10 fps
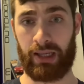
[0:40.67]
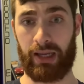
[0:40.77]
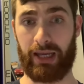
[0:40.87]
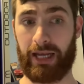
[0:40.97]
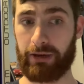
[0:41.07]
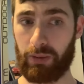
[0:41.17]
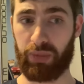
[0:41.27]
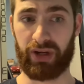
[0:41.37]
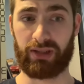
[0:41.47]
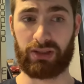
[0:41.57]
And now you
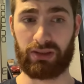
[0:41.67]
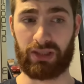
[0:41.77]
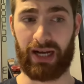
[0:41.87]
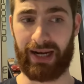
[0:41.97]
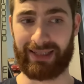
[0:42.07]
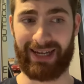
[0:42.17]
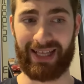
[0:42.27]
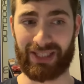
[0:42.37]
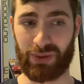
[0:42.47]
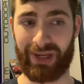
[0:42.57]
bring in Jahan
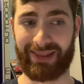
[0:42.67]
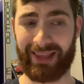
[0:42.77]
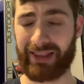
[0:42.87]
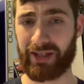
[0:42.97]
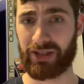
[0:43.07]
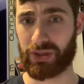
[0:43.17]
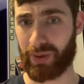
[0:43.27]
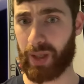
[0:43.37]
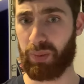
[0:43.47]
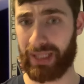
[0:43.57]
Dotson, who I think they're going to
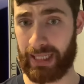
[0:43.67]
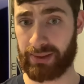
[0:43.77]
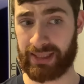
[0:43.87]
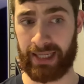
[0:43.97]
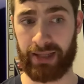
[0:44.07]
try to play outside.